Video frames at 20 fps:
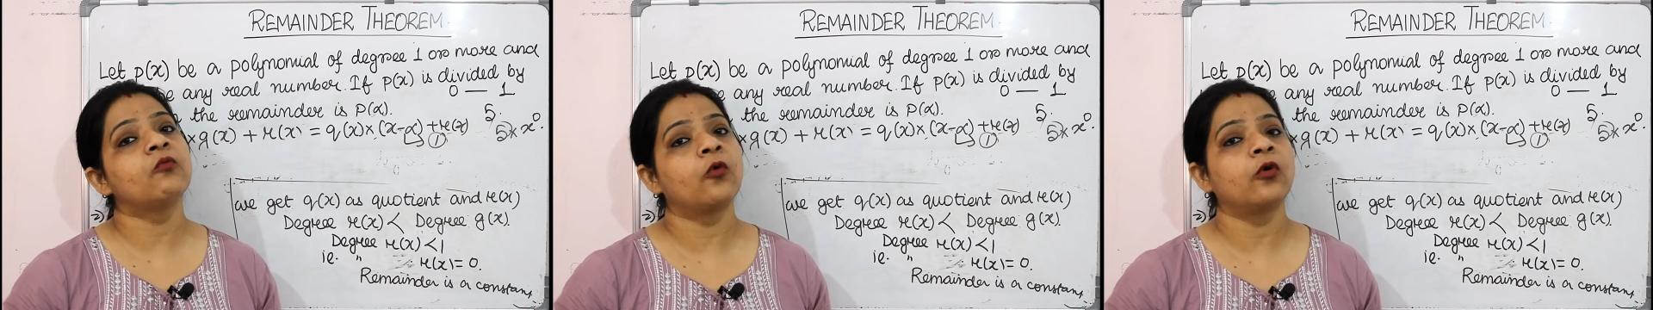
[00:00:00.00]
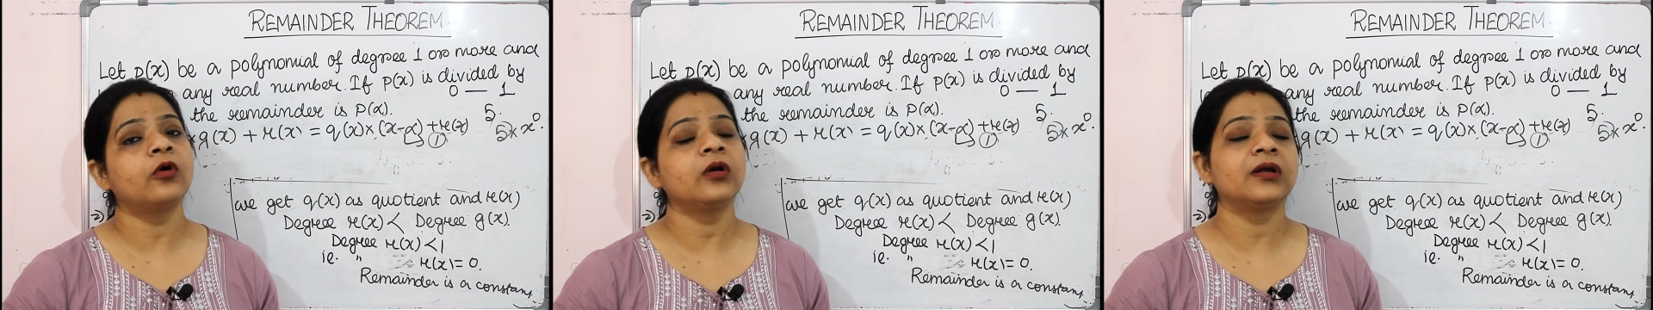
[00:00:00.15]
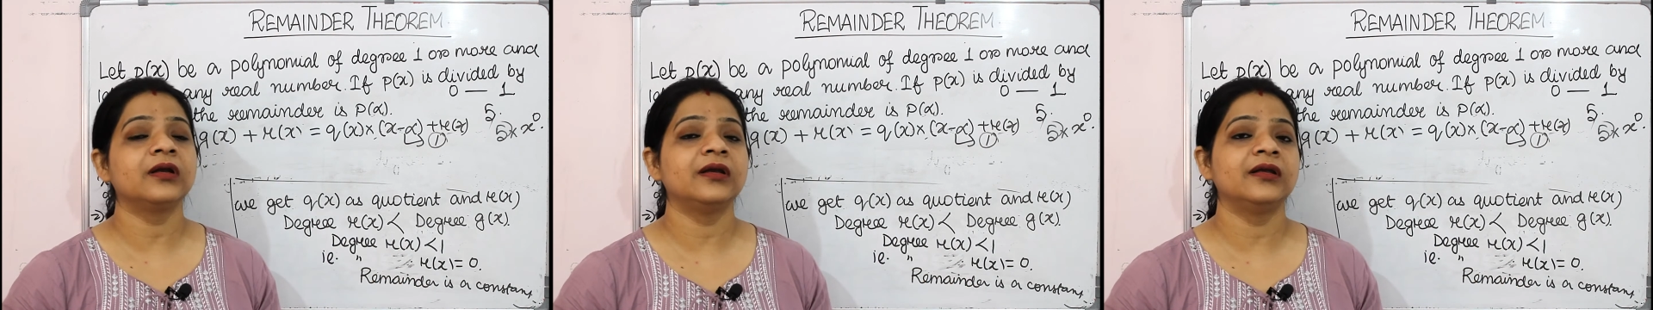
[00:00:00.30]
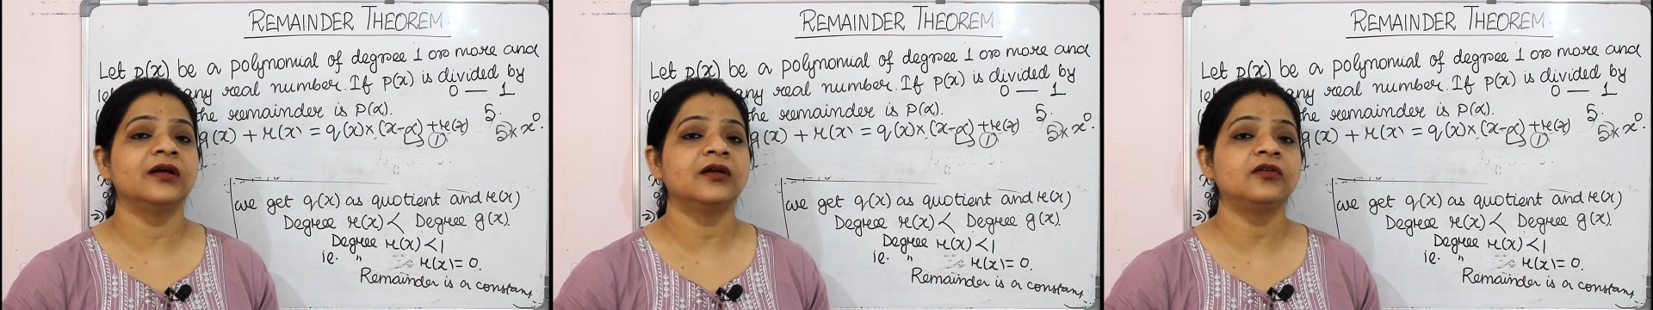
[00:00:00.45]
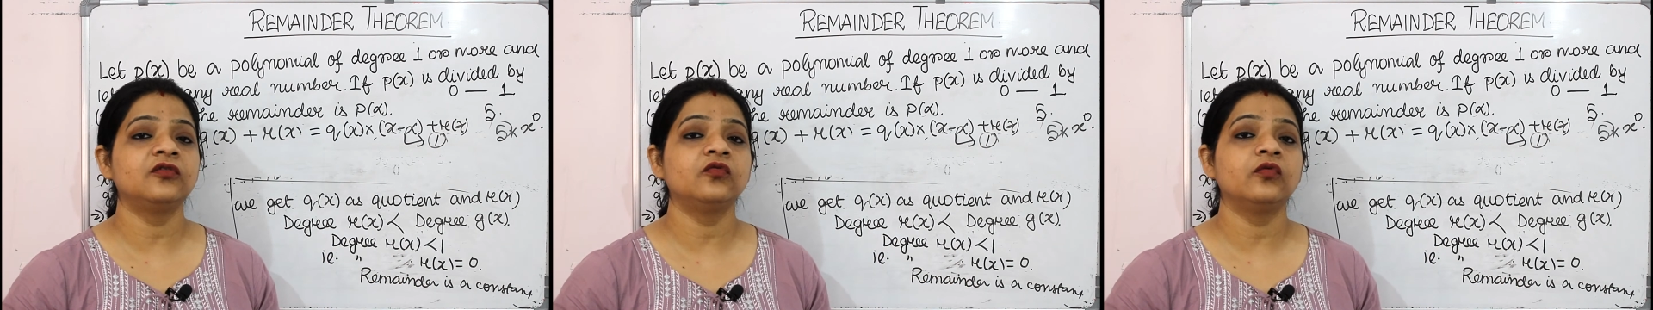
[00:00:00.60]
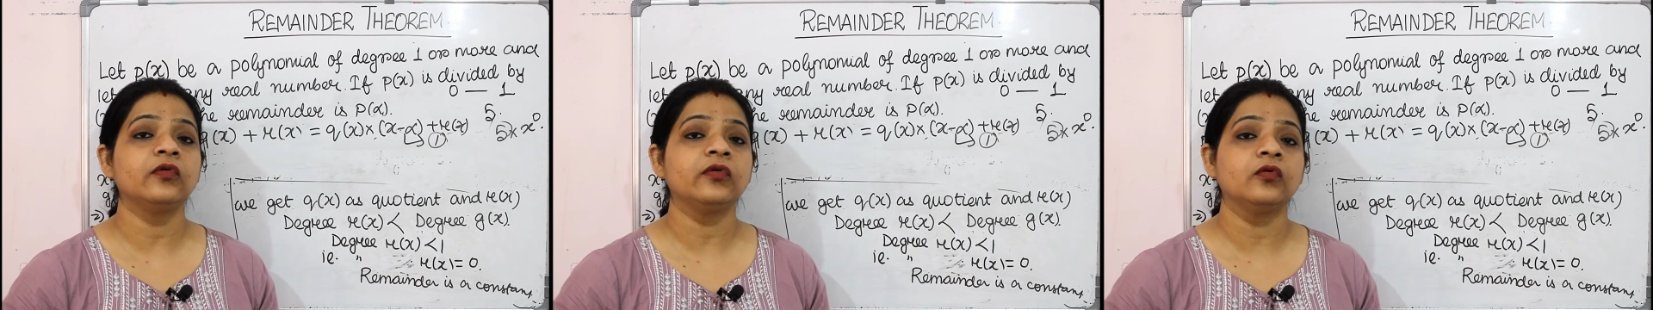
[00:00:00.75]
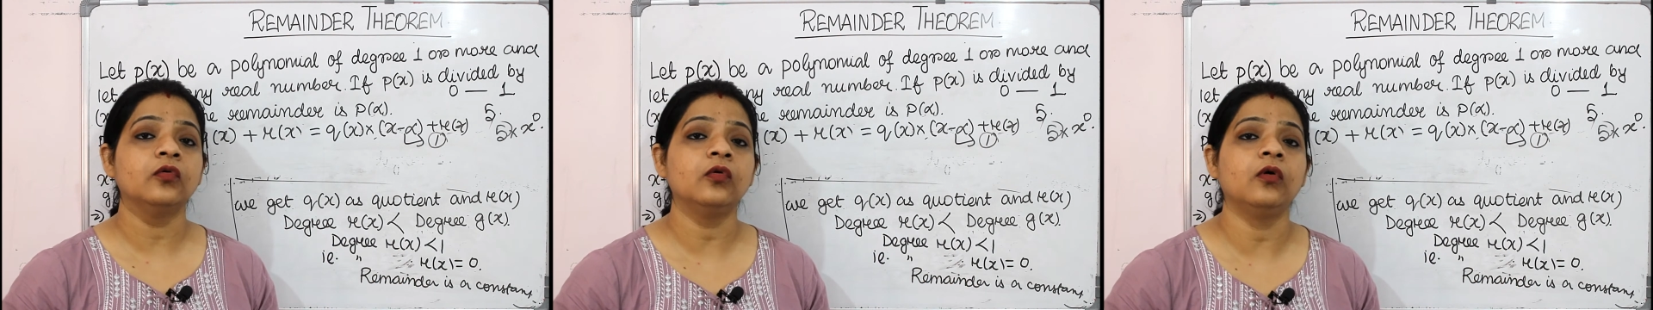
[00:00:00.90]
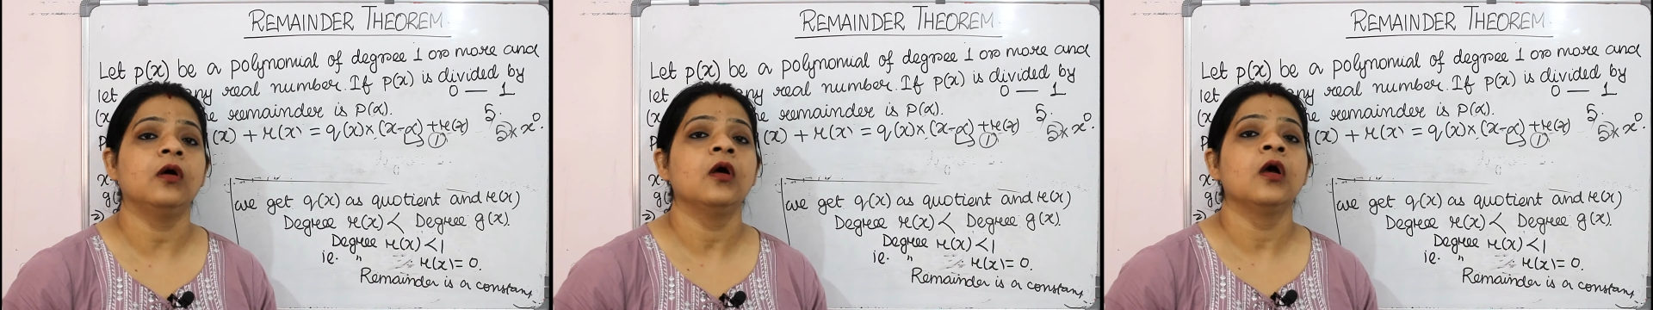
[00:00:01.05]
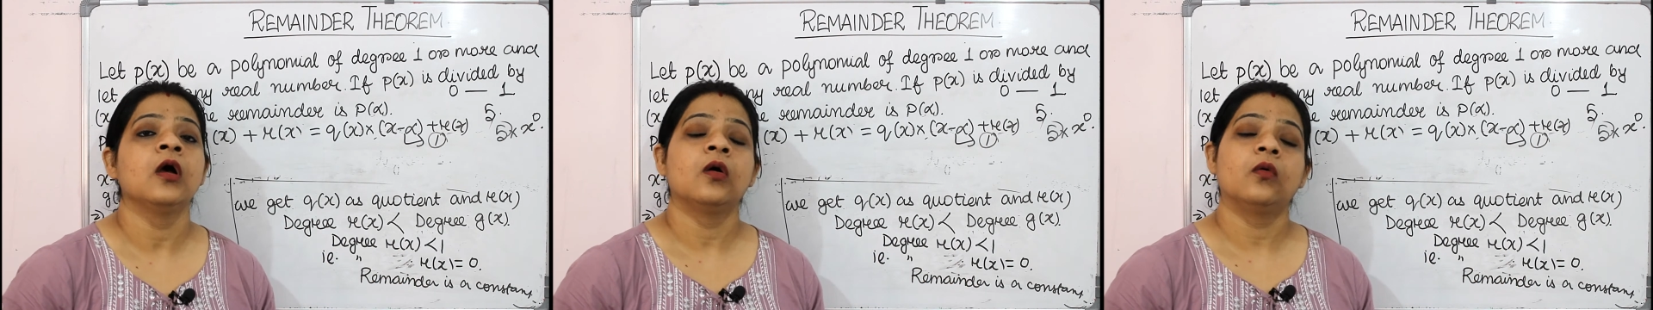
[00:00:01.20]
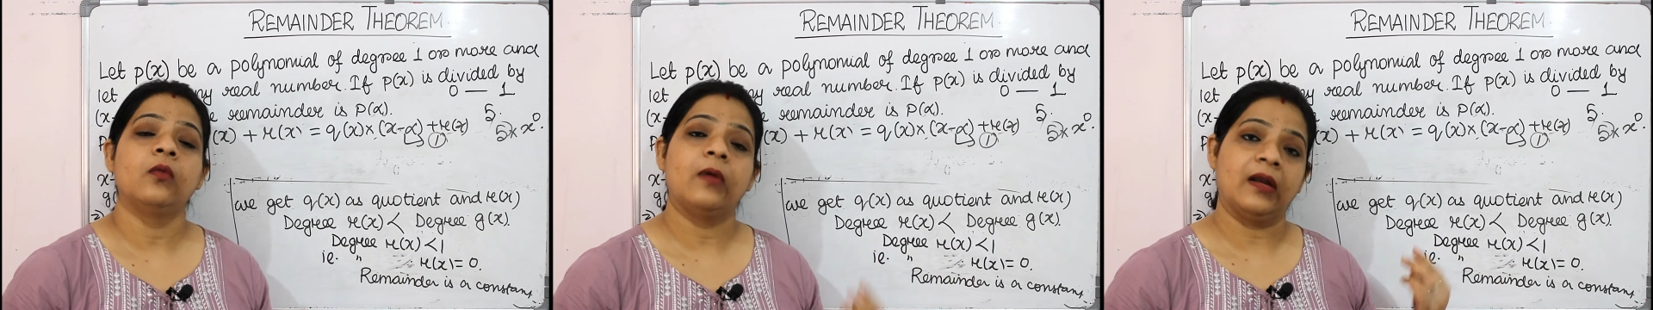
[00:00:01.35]
more clear to you
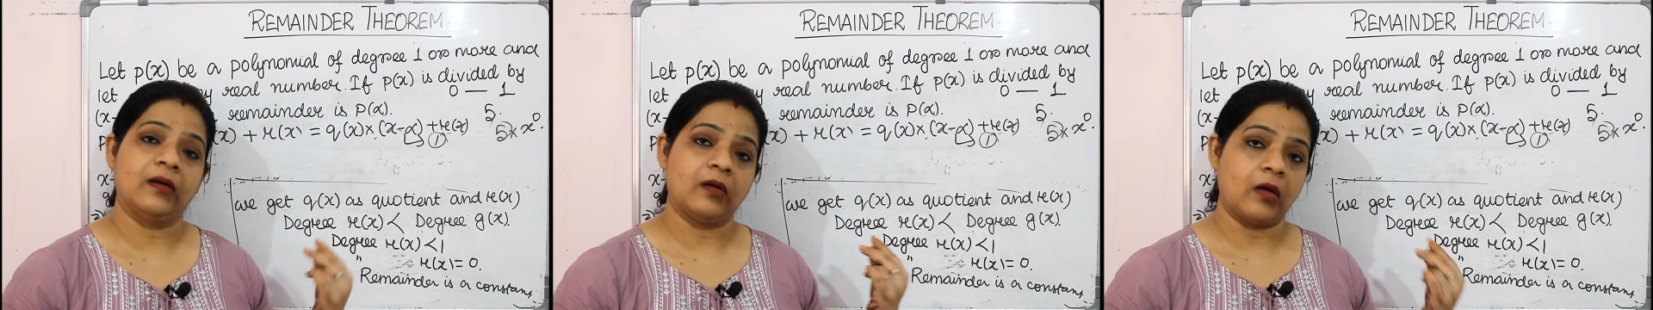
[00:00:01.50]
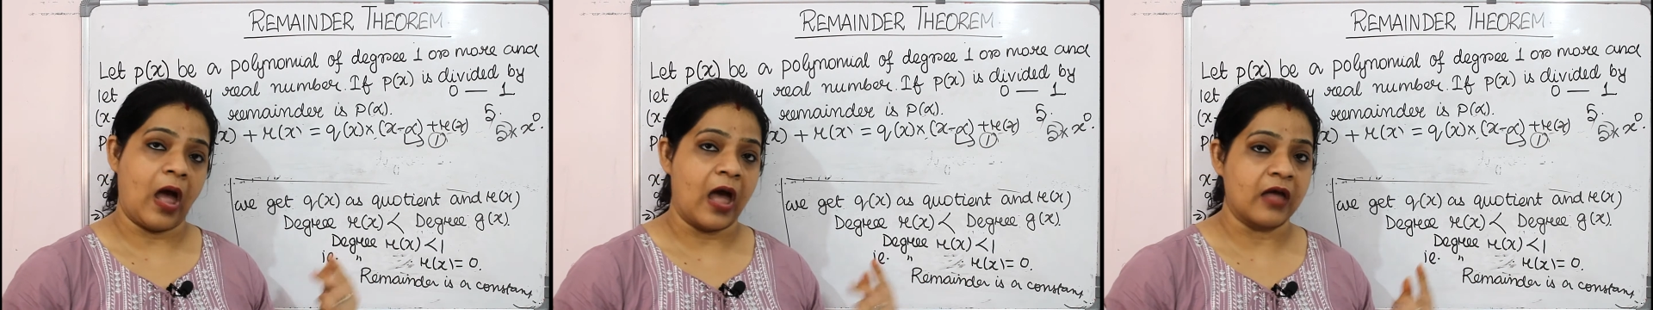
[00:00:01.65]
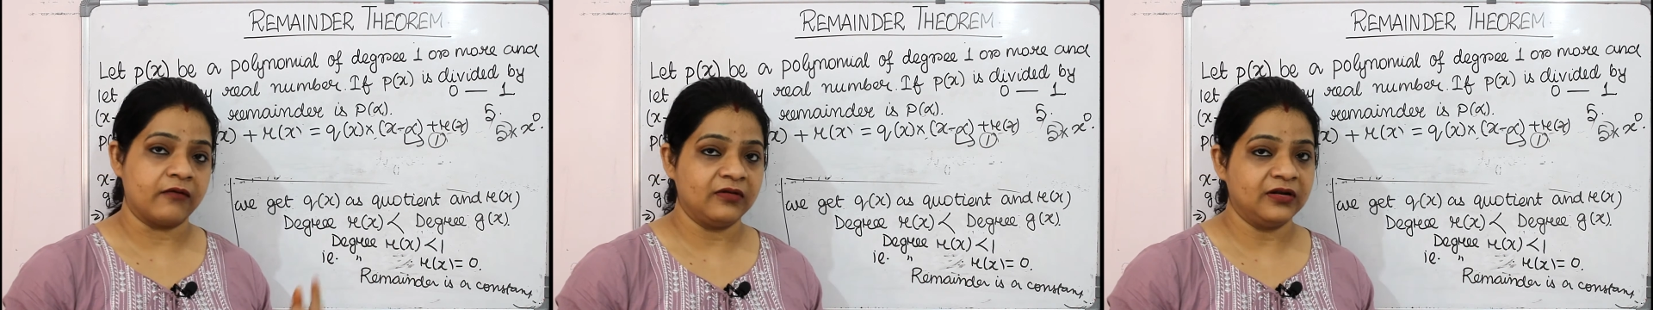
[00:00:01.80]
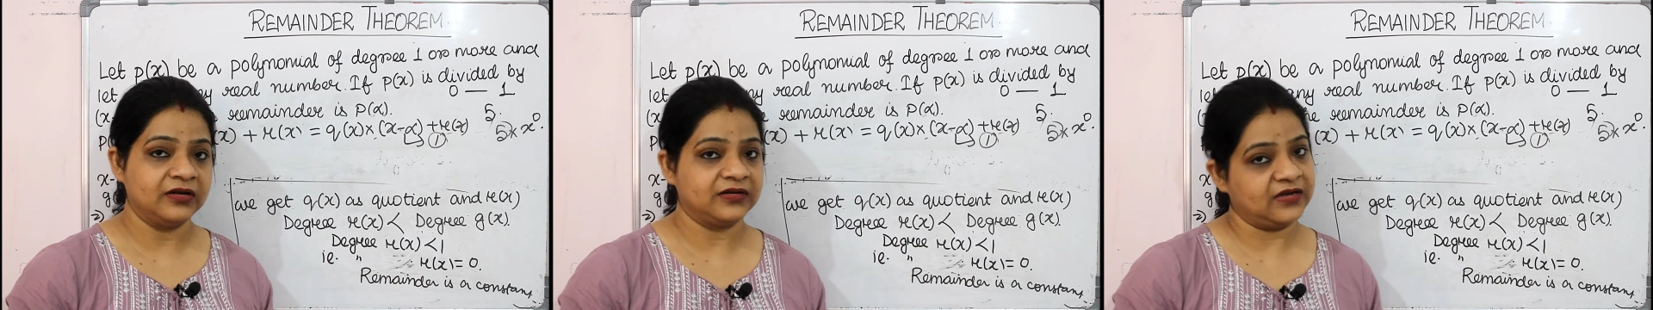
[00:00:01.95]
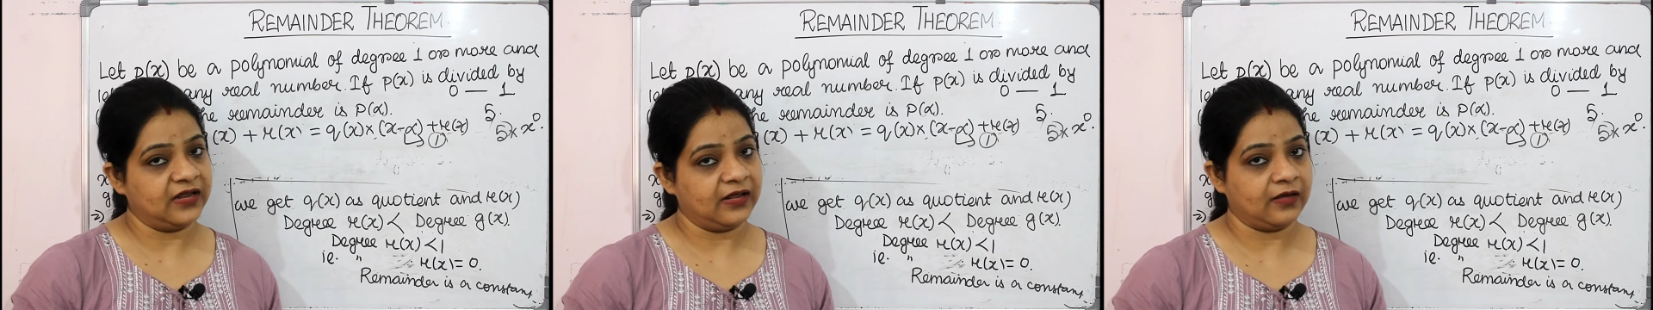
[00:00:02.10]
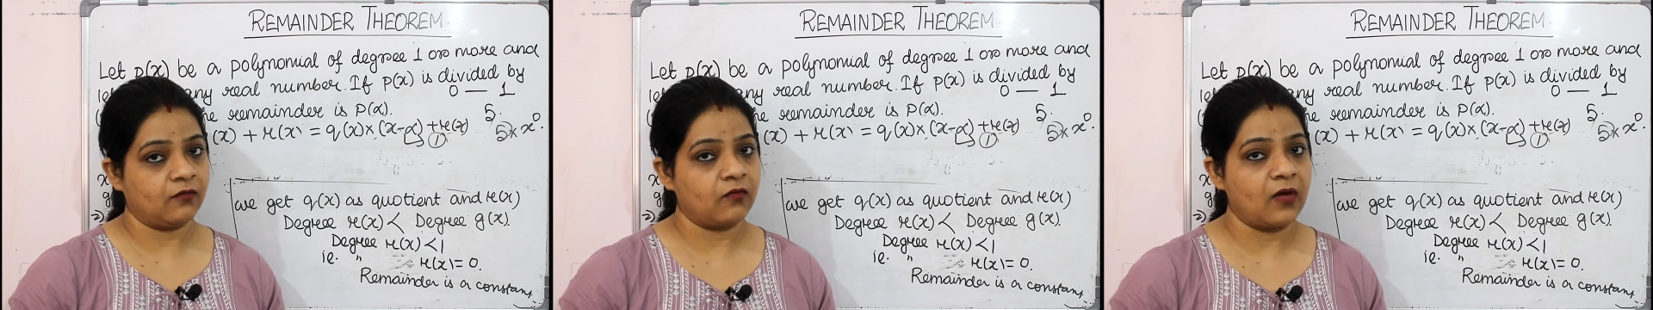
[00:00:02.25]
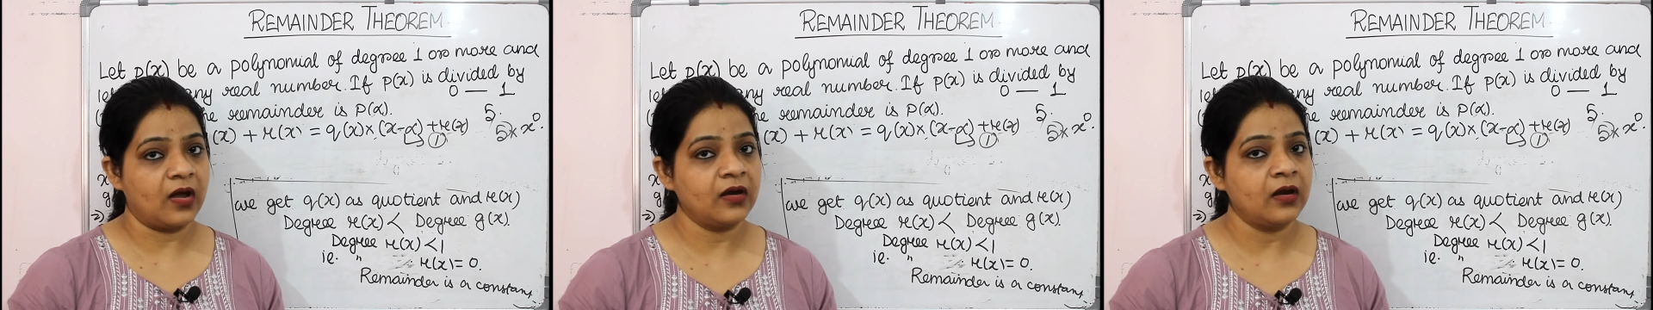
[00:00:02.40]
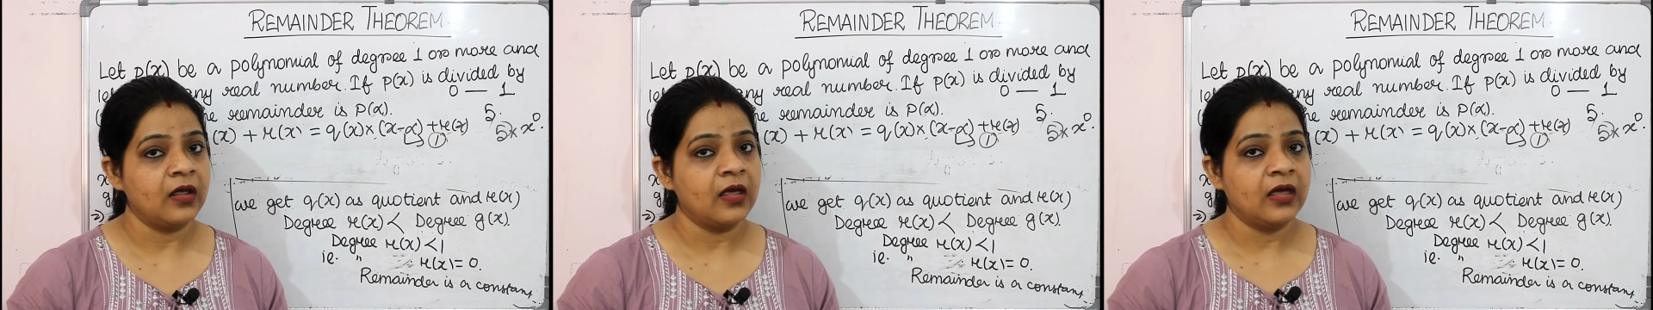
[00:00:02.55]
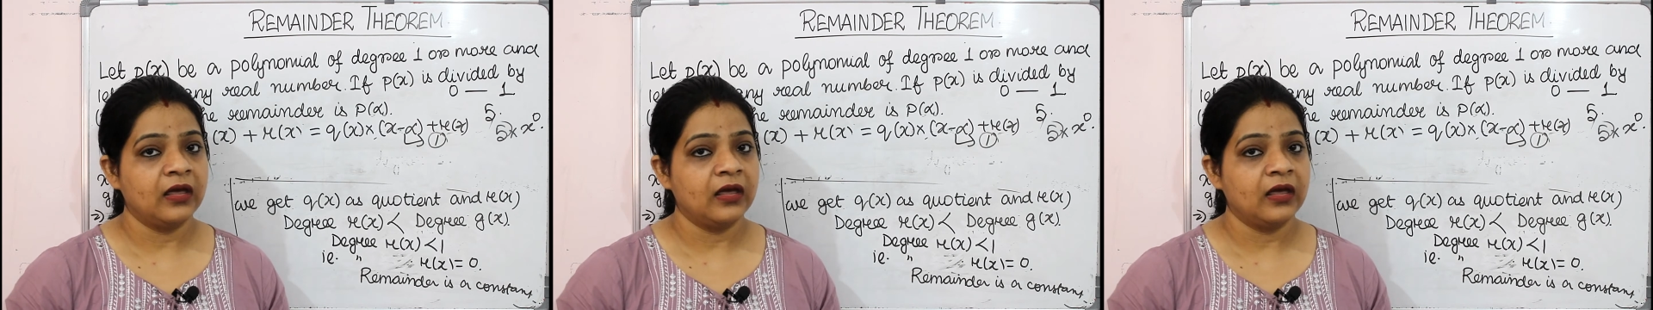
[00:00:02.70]
when I will take one